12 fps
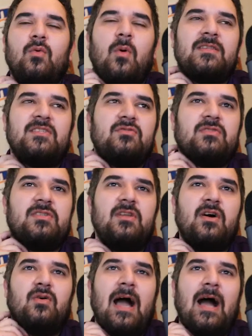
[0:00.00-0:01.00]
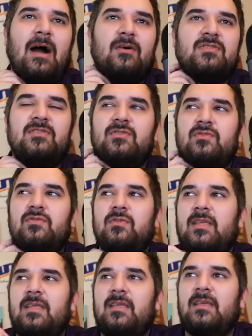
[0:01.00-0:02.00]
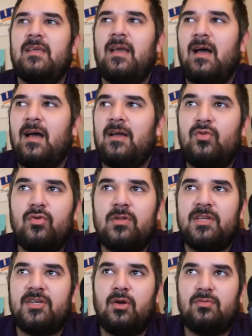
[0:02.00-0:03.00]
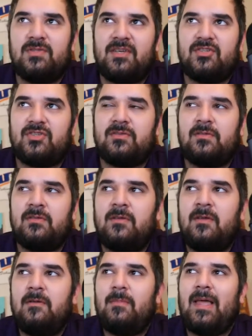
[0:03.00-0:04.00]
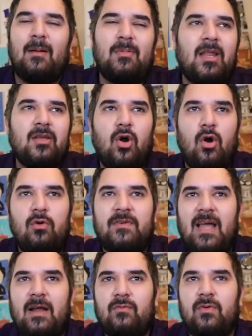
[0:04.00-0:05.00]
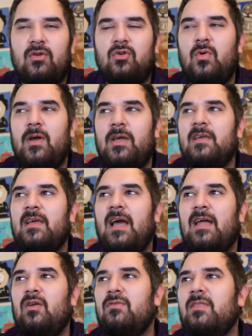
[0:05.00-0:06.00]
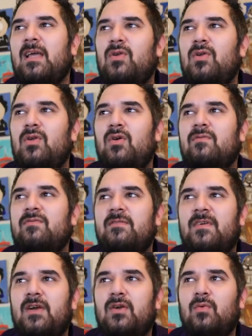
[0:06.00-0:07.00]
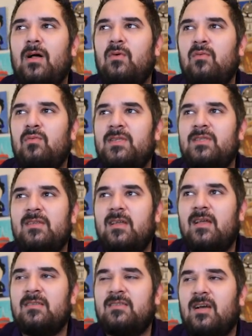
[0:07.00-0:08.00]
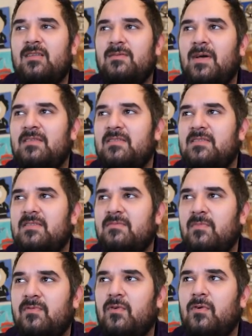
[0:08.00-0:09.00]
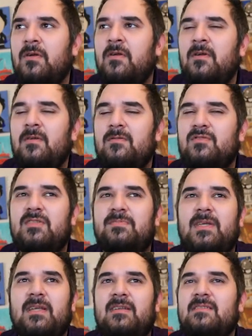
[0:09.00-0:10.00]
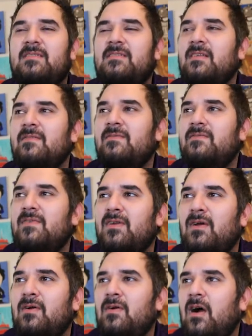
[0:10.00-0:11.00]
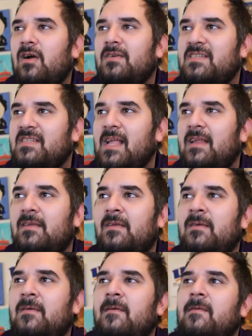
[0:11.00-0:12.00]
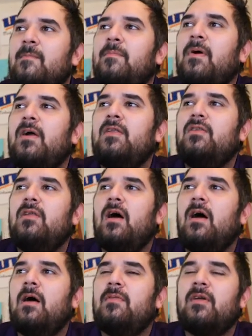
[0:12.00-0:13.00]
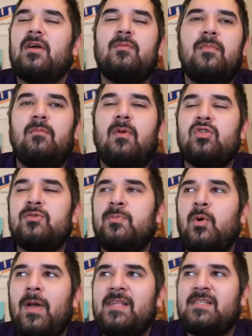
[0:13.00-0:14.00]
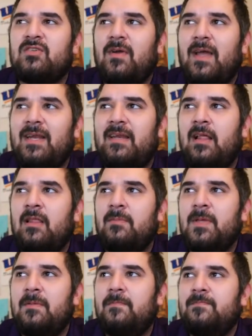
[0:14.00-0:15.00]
wants you to know how to do the nuclear notation. And I'm going to go over that real quick. I don't think I went over it very well when we talked about this before, just because of, you know, our setting. But there are multiple ways to write an element.